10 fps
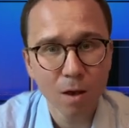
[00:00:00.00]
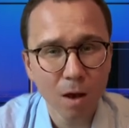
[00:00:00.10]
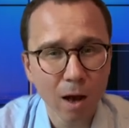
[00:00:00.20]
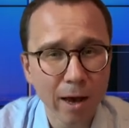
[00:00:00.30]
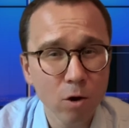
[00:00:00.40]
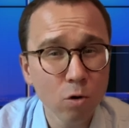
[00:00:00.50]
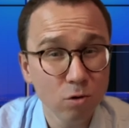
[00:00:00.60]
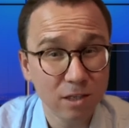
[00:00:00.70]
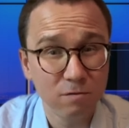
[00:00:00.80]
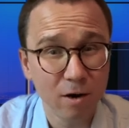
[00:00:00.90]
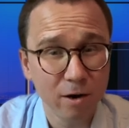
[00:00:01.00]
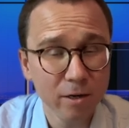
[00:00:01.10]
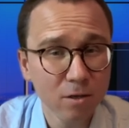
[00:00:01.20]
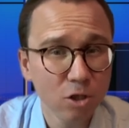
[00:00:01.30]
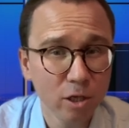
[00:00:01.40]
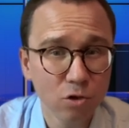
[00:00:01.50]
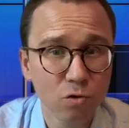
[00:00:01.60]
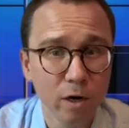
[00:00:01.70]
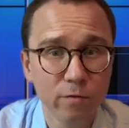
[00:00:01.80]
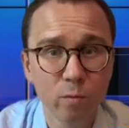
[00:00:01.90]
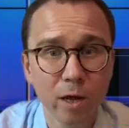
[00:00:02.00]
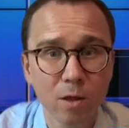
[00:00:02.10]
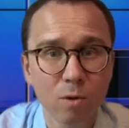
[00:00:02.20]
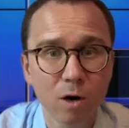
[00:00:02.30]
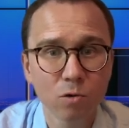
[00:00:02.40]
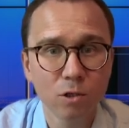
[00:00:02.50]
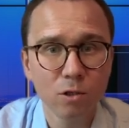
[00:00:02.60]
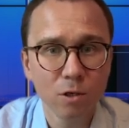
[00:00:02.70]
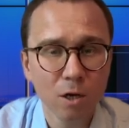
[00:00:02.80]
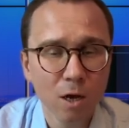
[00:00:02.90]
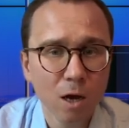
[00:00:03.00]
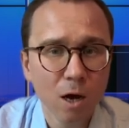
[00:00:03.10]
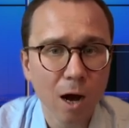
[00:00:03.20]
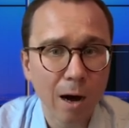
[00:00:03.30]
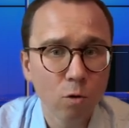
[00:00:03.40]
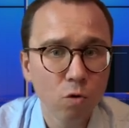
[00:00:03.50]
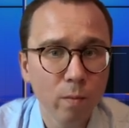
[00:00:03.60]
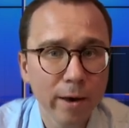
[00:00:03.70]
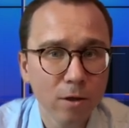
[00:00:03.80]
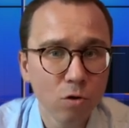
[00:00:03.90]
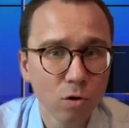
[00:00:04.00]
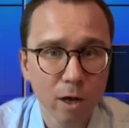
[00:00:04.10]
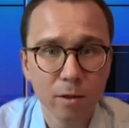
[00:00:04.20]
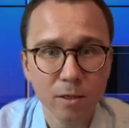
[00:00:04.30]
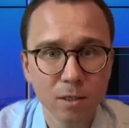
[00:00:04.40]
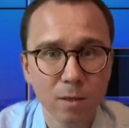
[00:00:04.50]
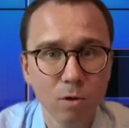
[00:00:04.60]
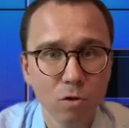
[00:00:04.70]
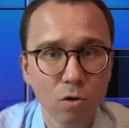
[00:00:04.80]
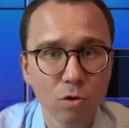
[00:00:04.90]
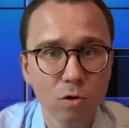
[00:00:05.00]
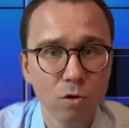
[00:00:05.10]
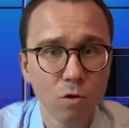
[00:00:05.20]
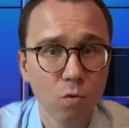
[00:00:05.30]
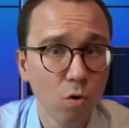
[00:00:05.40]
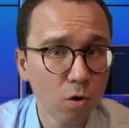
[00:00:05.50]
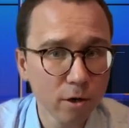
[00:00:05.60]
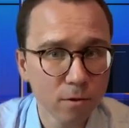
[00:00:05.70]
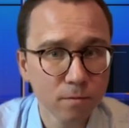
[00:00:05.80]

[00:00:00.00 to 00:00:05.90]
I go to Safari just to try from another browser, automate.unreasonable.org.